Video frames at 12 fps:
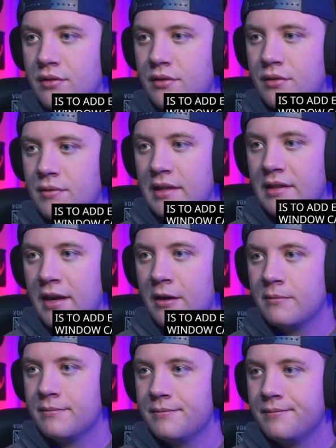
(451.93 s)
Right there.
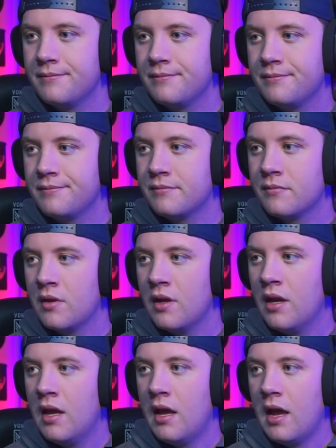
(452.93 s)

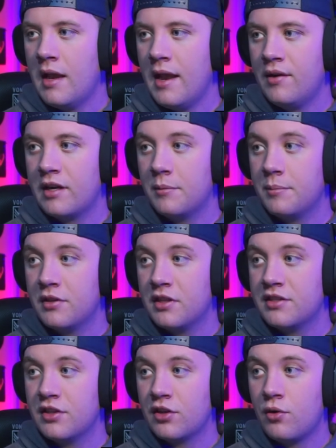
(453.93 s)
And now I can put
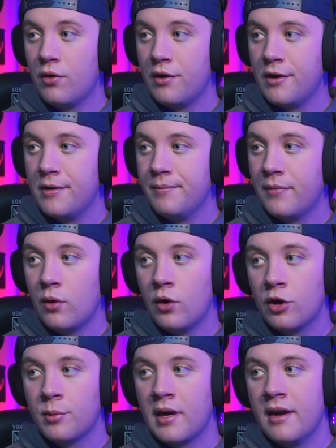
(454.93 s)
this in the corner
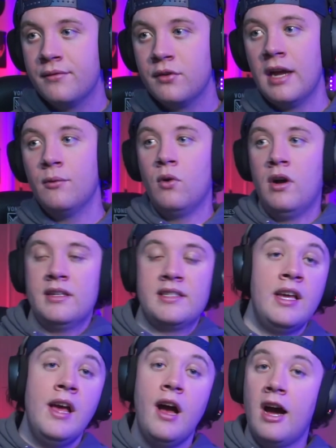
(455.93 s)
or wherever I want
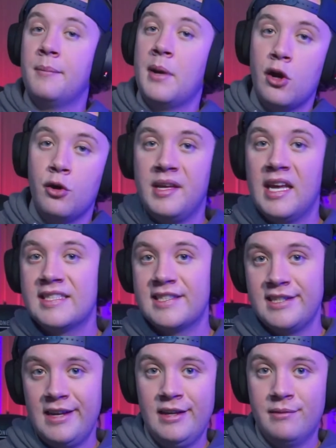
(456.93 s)
on my OBS
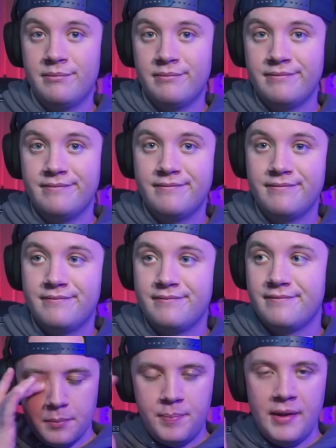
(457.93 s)
scene.
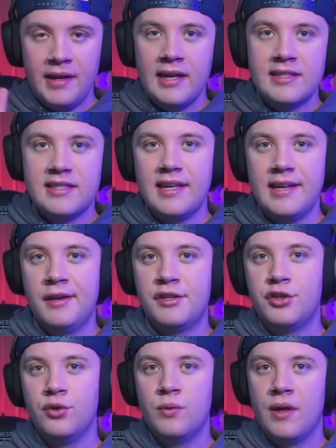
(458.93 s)
Biggest
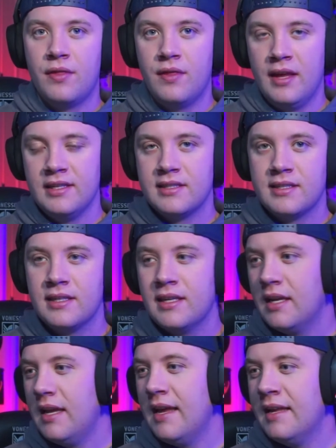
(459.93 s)
issue with this
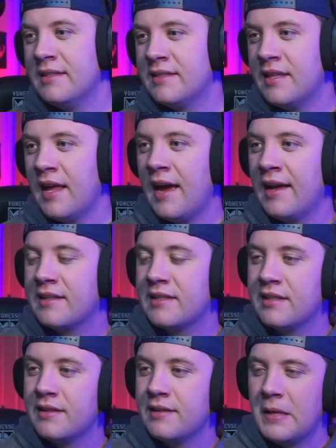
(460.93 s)
is
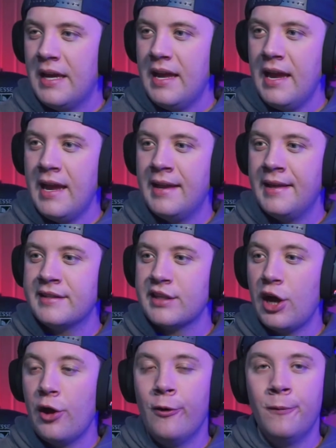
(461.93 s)
that it is
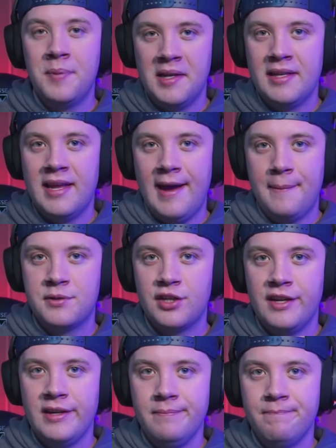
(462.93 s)
open
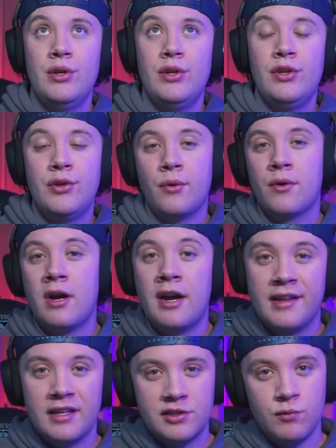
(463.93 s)
captioning. Your
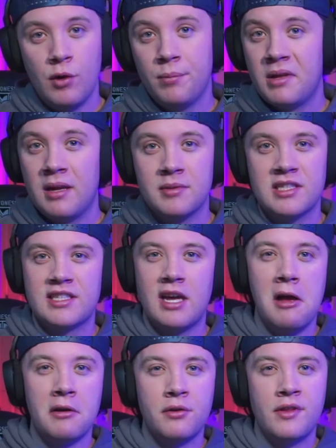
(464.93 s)
audience won't be able to
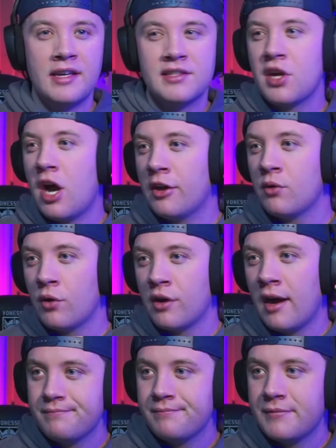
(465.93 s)
toggle this on or
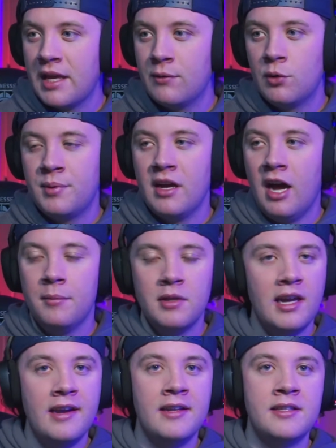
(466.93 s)
off. They will be
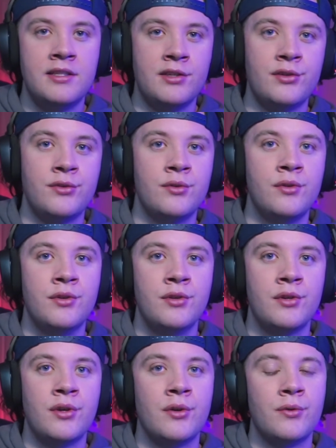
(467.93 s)
obligated to
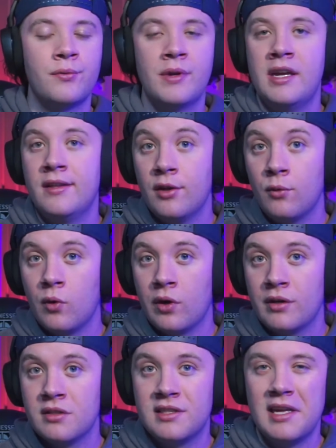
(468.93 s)
read the
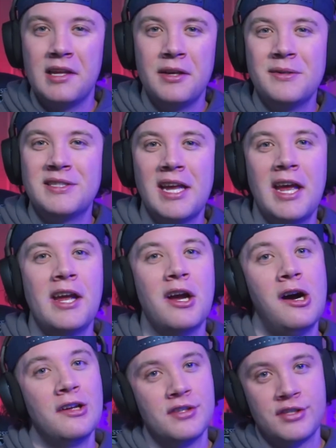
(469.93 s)
words that you say
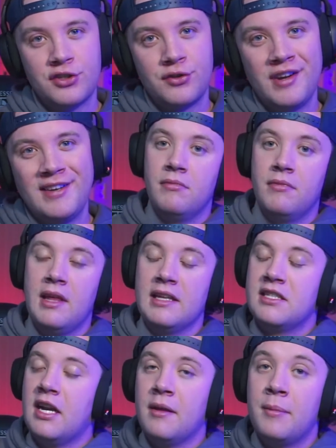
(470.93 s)
on the screen.
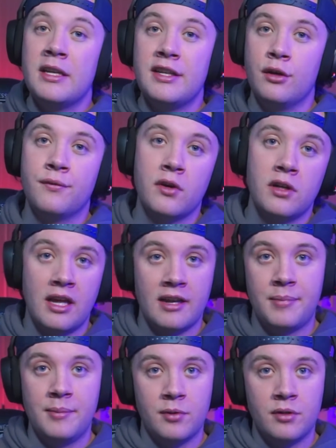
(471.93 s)
That's not a big deal for a lot
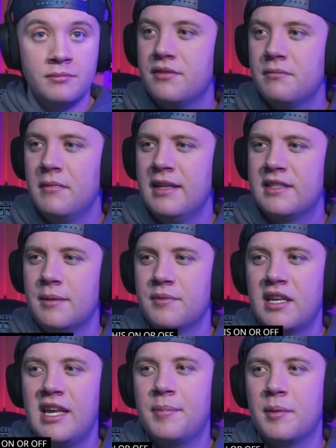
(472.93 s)
of people. It's something
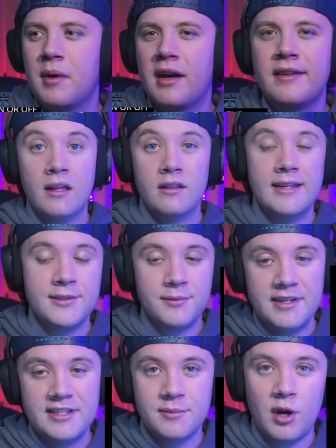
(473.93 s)
to keep in mind. Let's
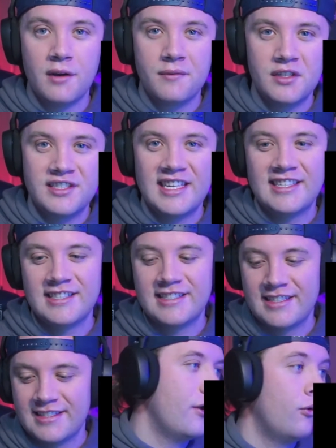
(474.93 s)
read some Harvard
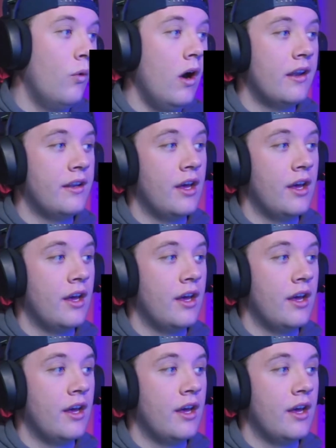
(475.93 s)
sentences. 1.